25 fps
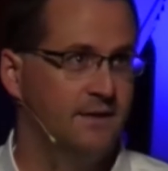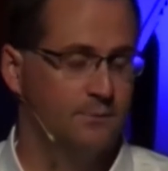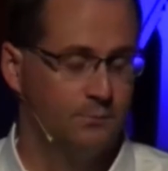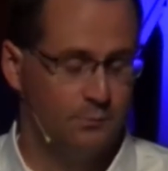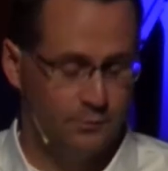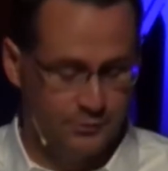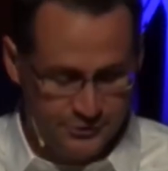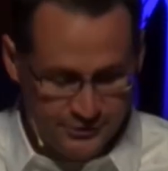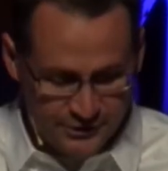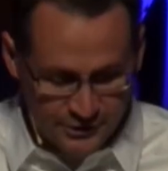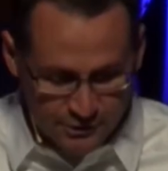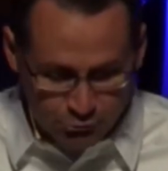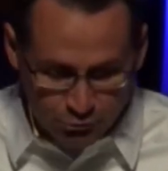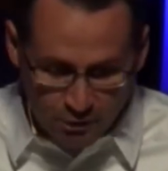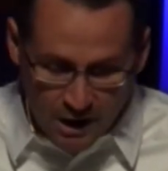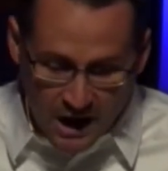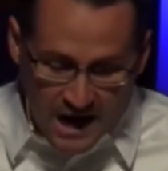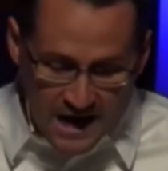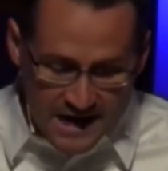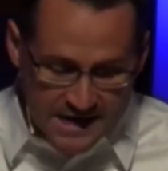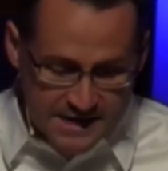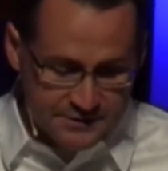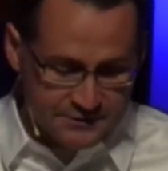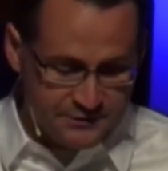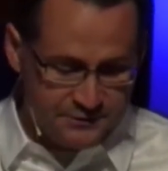Will she
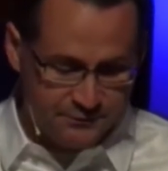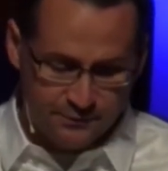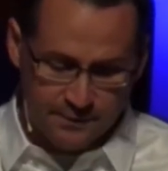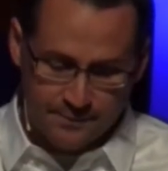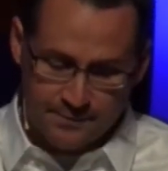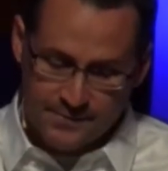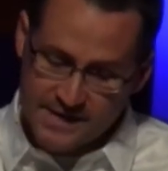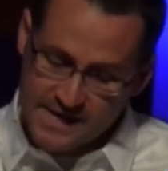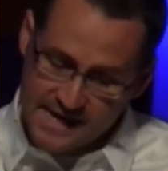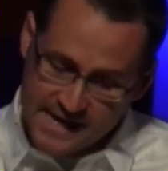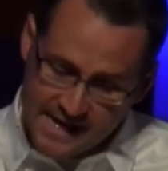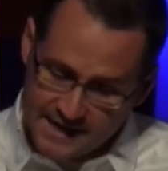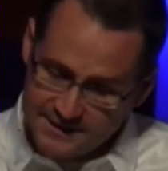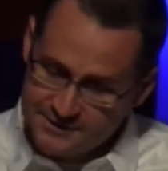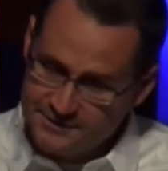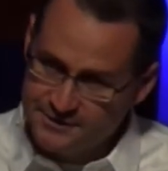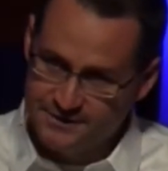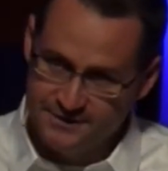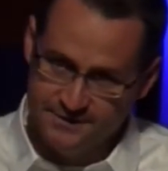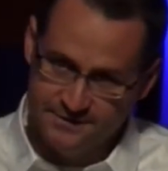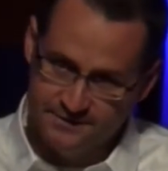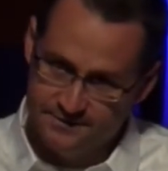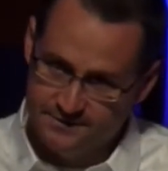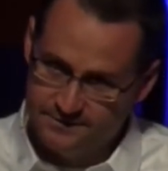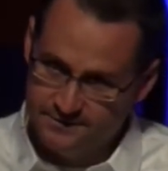rise from the
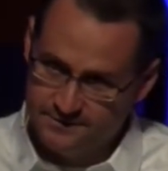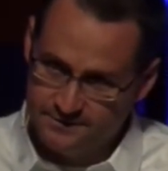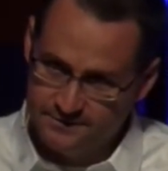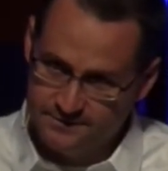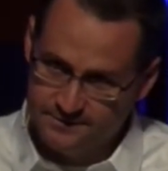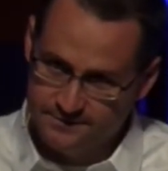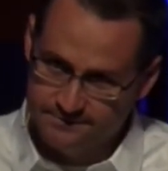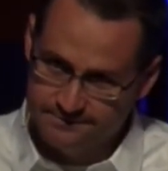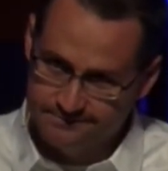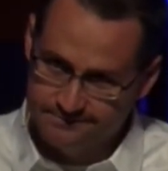ashes?